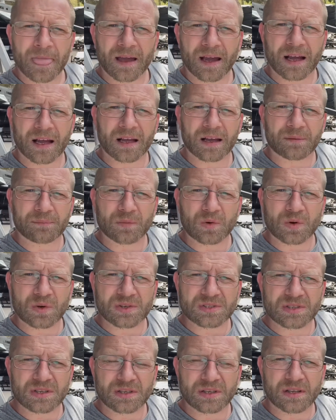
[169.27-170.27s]

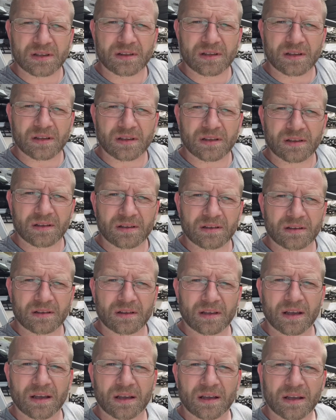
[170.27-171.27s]
Also did the
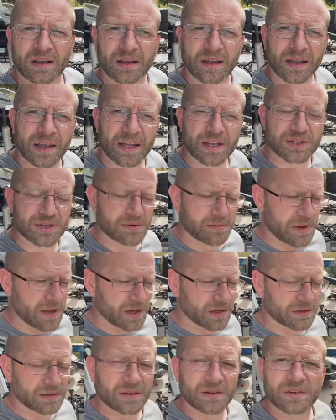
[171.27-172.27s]
engine
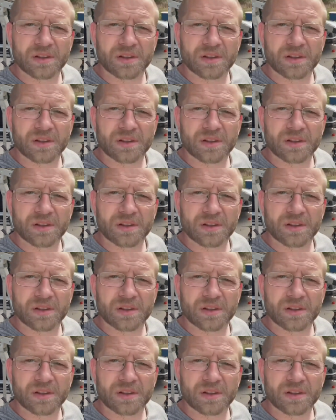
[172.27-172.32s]
mount